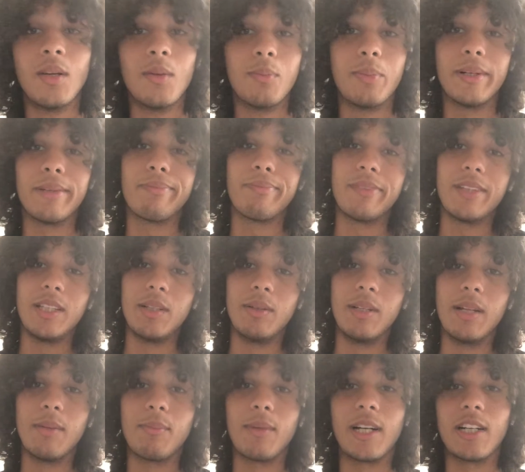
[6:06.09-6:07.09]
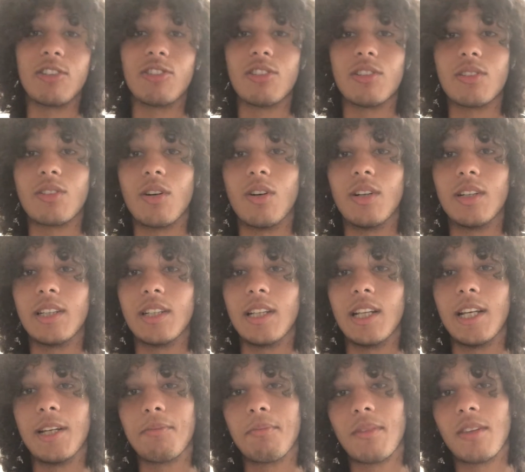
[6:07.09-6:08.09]
But he didn't manage to score on the
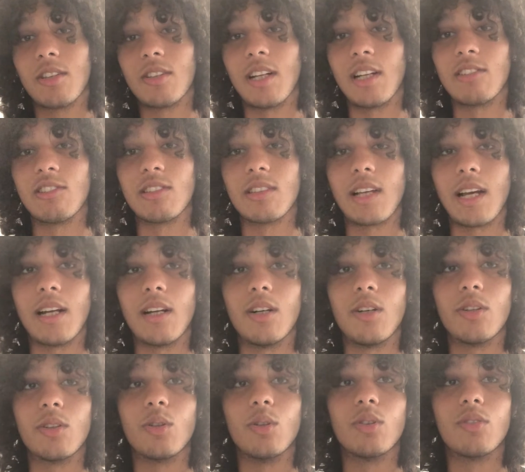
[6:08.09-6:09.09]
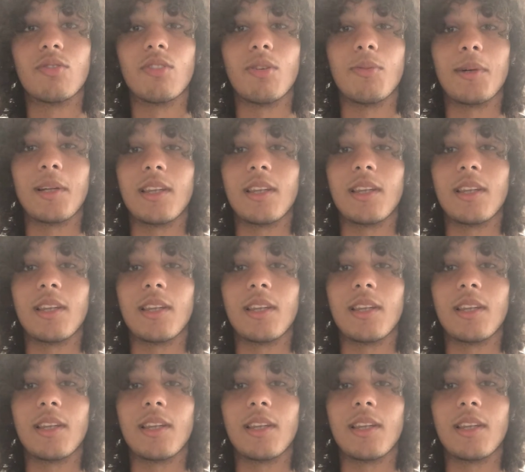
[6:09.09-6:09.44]
day, so that's just kind of how it goes for him.